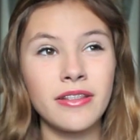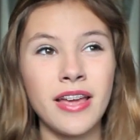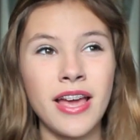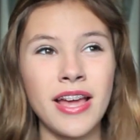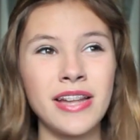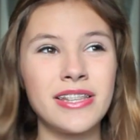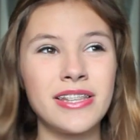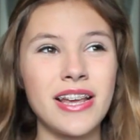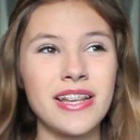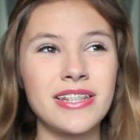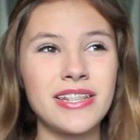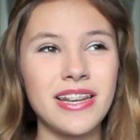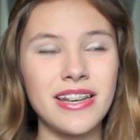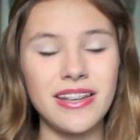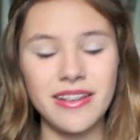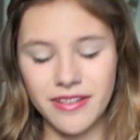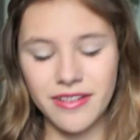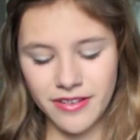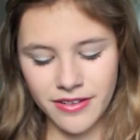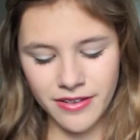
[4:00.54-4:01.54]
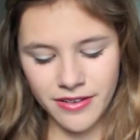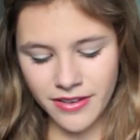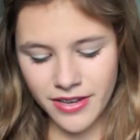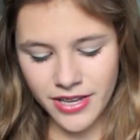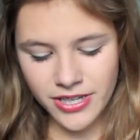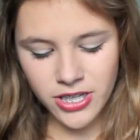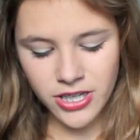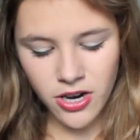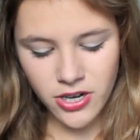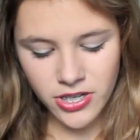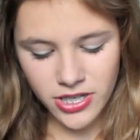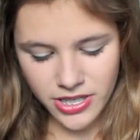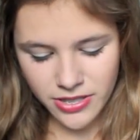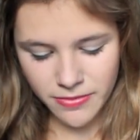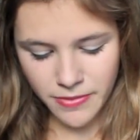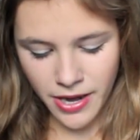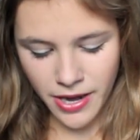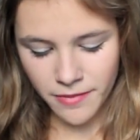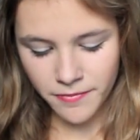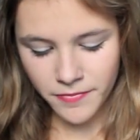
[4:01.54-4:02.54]
it doesn't, it's hard to
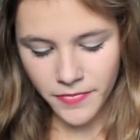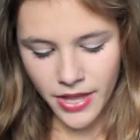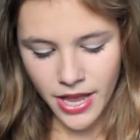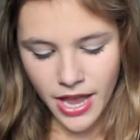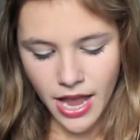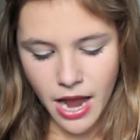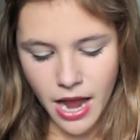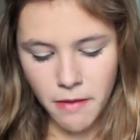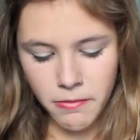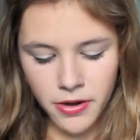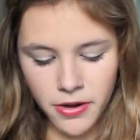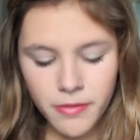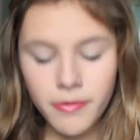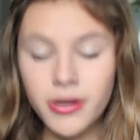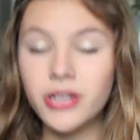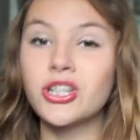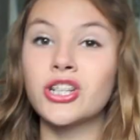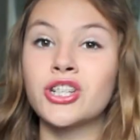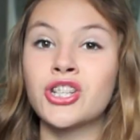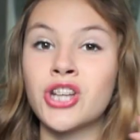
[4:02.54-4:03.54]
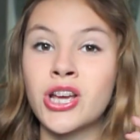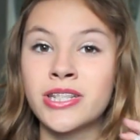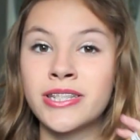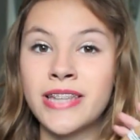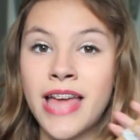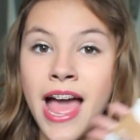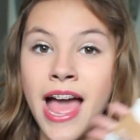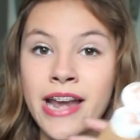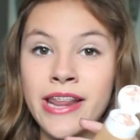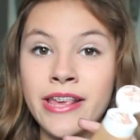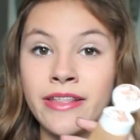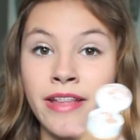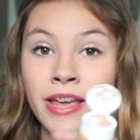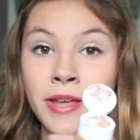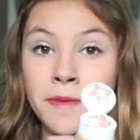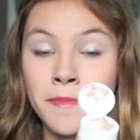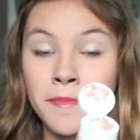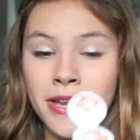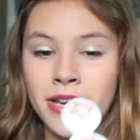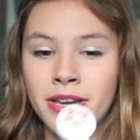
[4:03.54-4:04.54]
explain. It pretty much adjusts to any
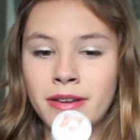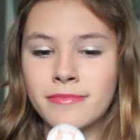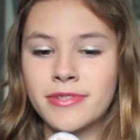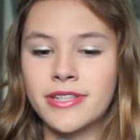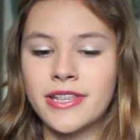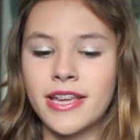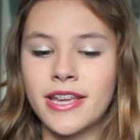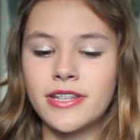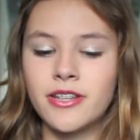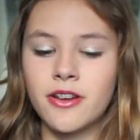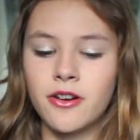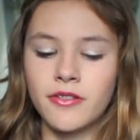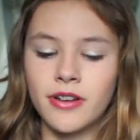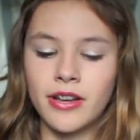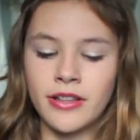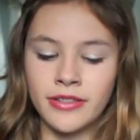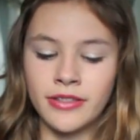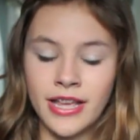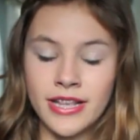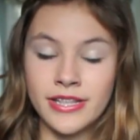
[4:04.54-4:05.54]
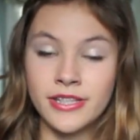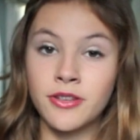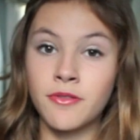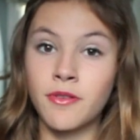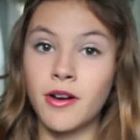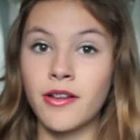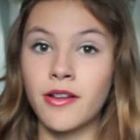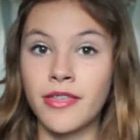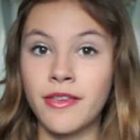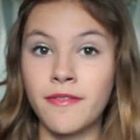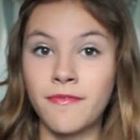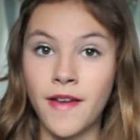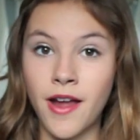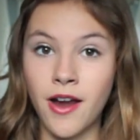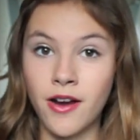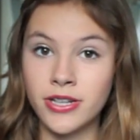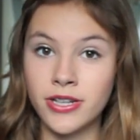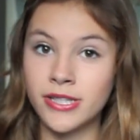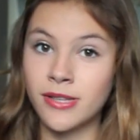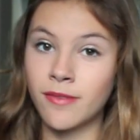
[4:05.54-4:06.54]
light medium skin tone unless you are the
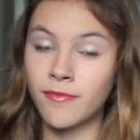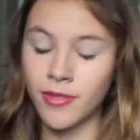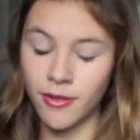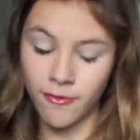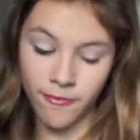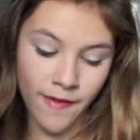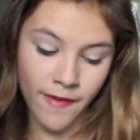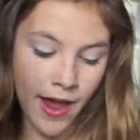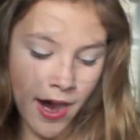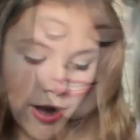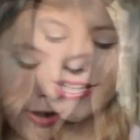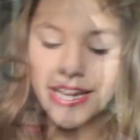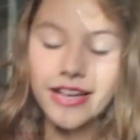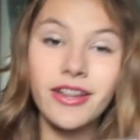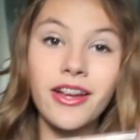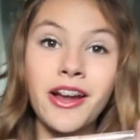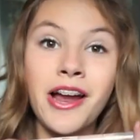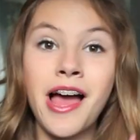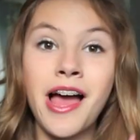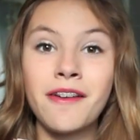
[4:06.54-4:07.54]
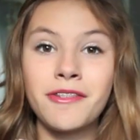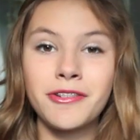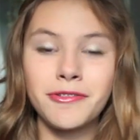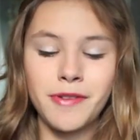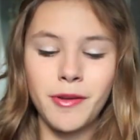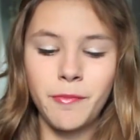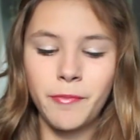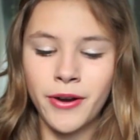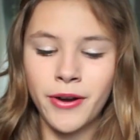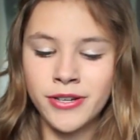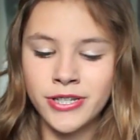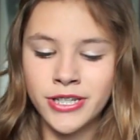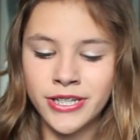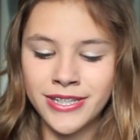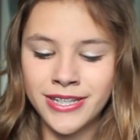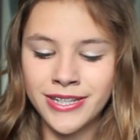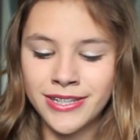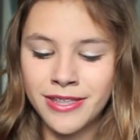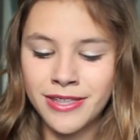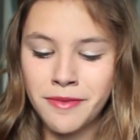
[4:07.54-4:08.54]
fairest of the fair. Concealer I would
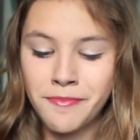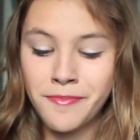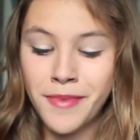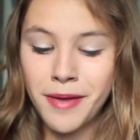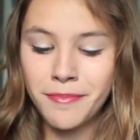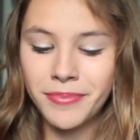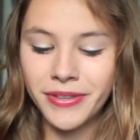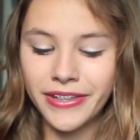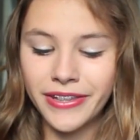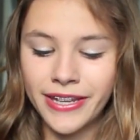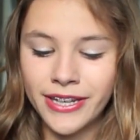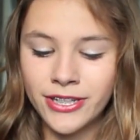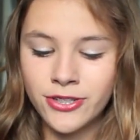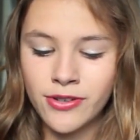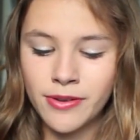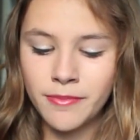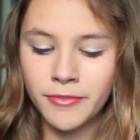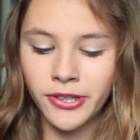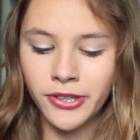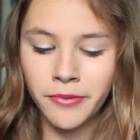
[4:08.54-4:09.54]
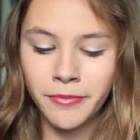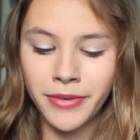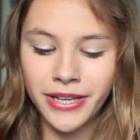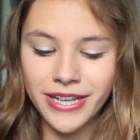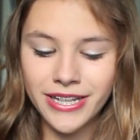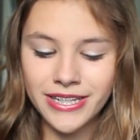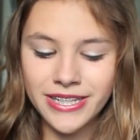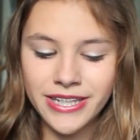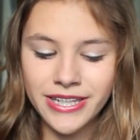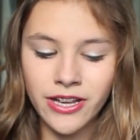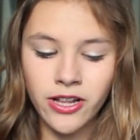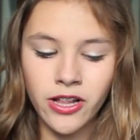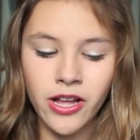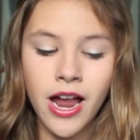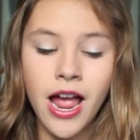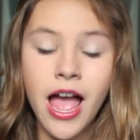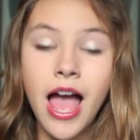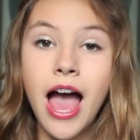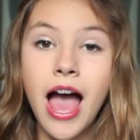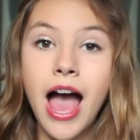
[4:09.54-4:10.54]
repurchase is the Maybelline Dream Lumi Concealer.